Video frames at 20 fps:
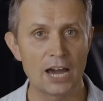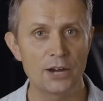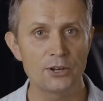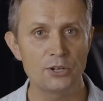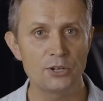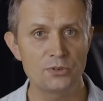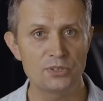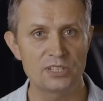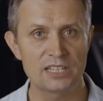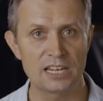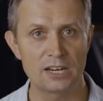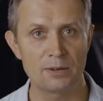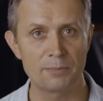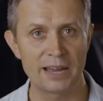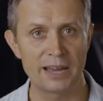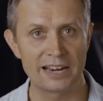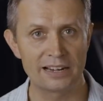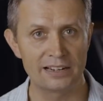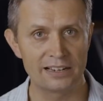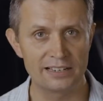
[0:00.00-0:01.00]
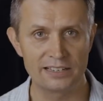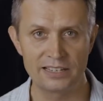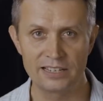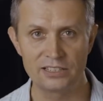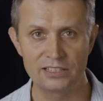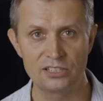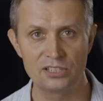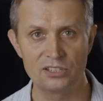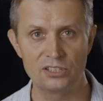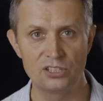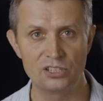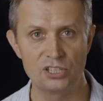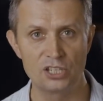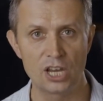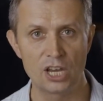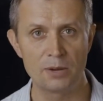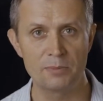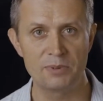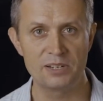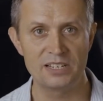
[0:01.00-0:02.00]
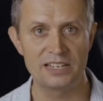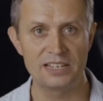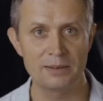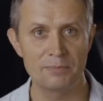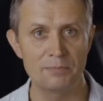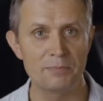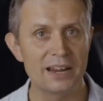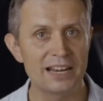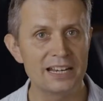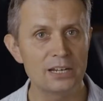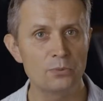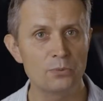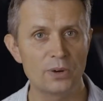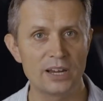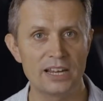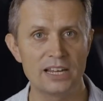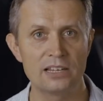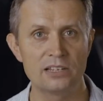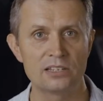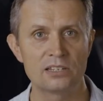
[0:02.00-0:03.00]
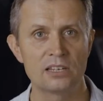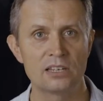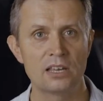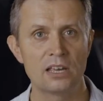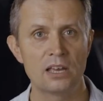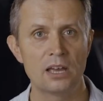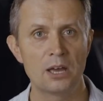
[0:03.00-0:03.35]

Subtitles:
you set up analytics is determined in many ways